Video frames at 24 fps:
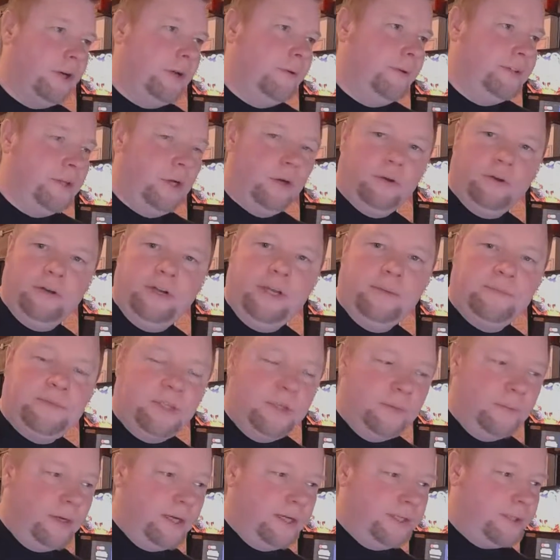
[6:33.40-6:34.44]
about the hurry-up
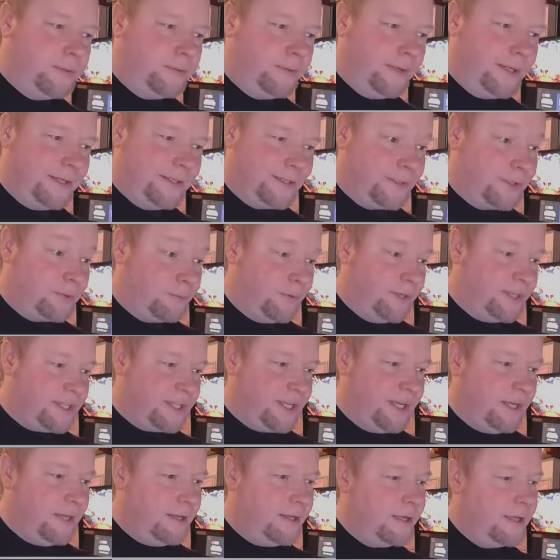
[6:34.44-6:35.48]
too much because it's
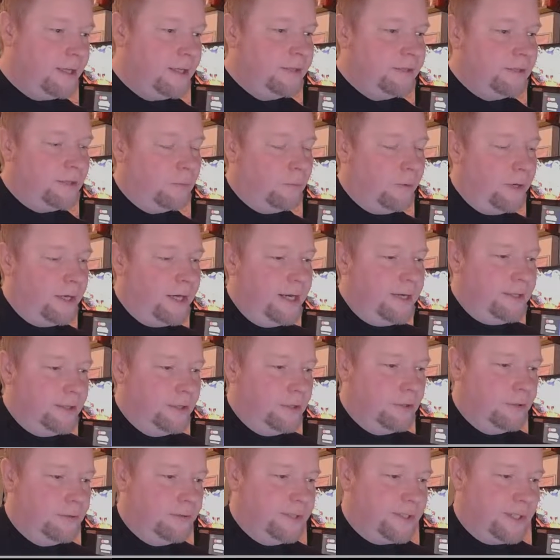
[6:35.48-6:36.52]
risky. So what I
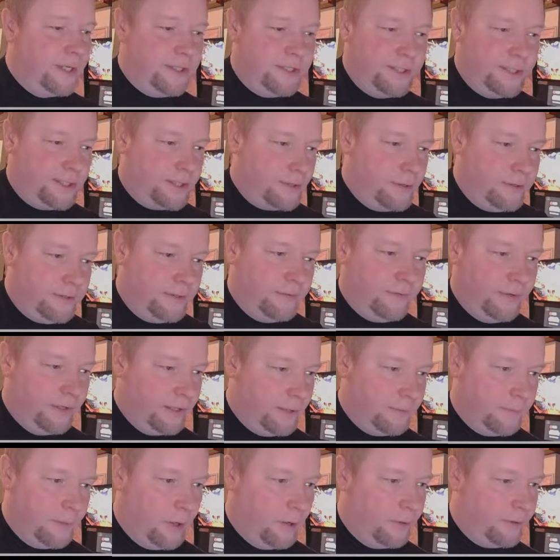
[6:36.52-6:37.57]
do is I just start the
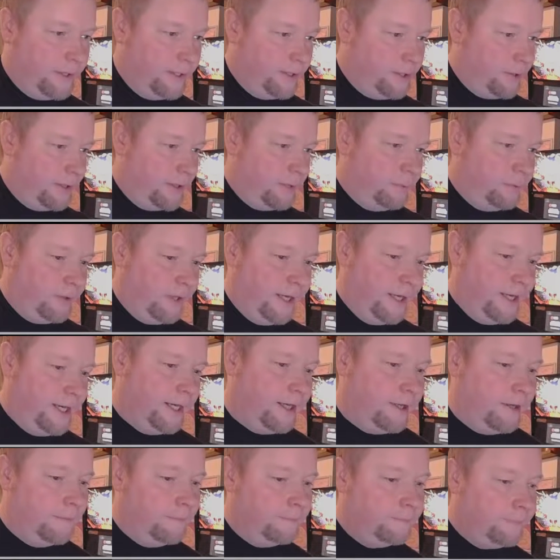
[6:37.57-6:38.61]
villain mode and I try to play it
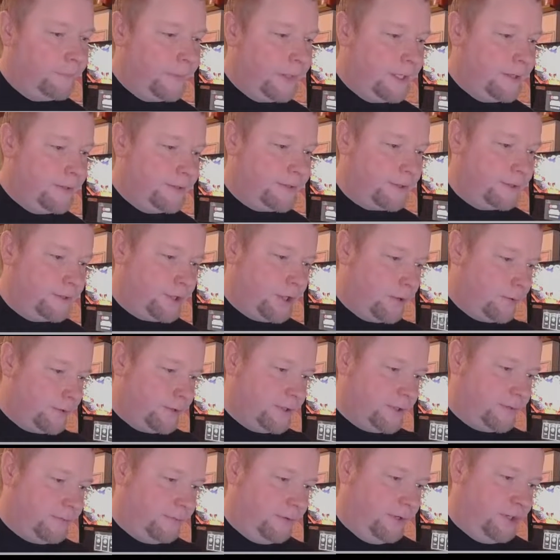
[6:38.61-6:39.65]
out. So
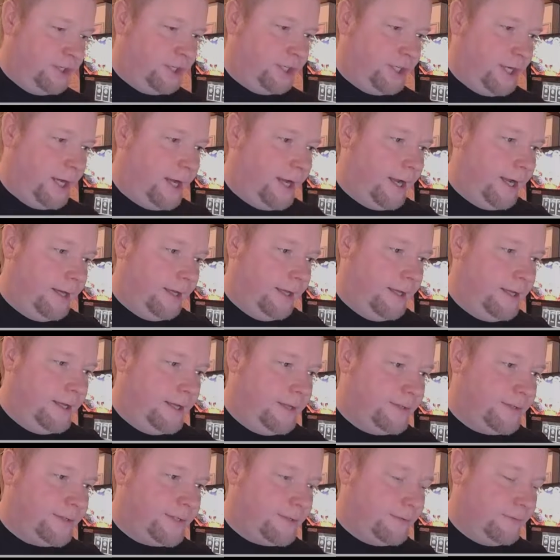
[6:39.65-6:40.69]
Joker's first shot
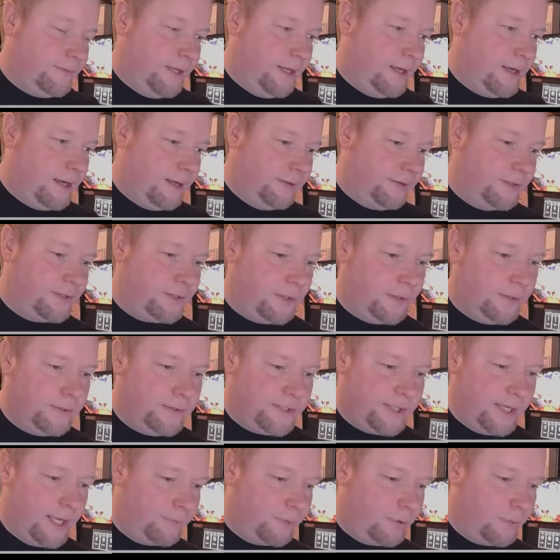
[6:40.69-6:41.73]
is the
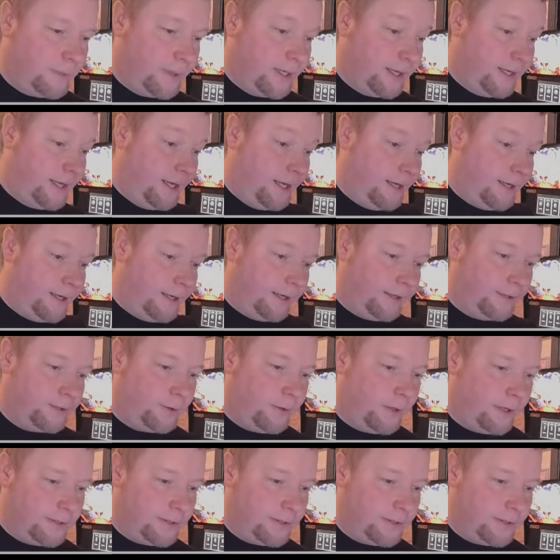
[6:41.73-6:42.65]
turntable, but again, I can try to